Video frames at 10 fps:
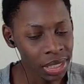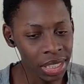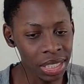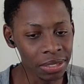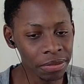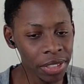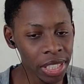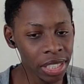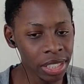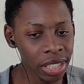It's
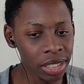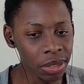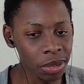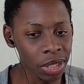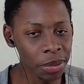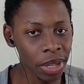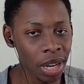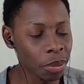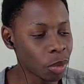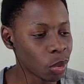convenient that the crib got
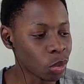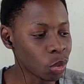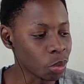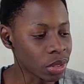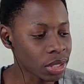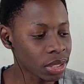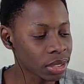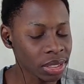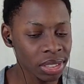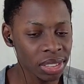more rooms.
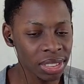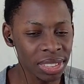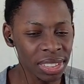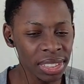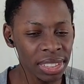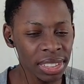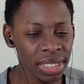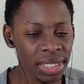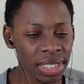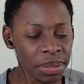
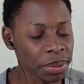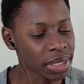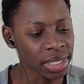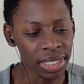Ugh, bro.